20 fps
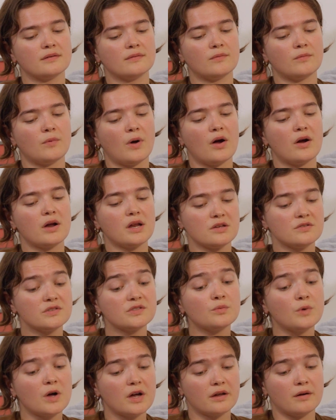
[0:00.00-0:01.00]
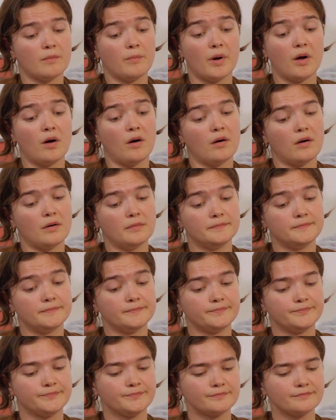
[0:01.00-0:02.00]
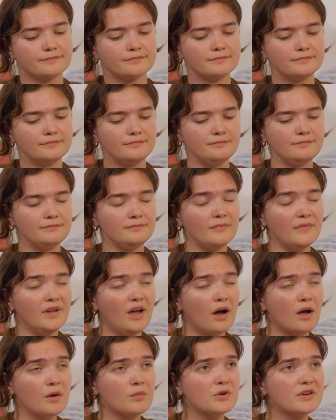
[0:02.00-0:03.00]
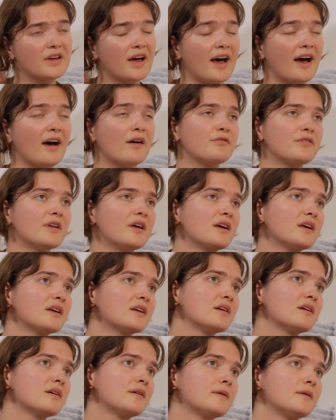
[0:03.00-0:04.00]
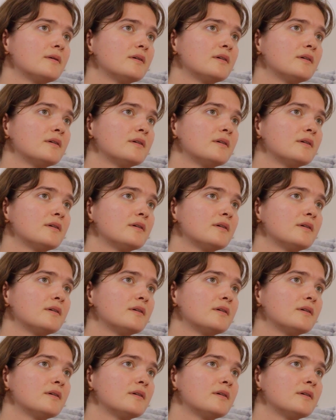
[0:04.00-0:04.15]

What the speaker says: where I used to work in a bar, I would have like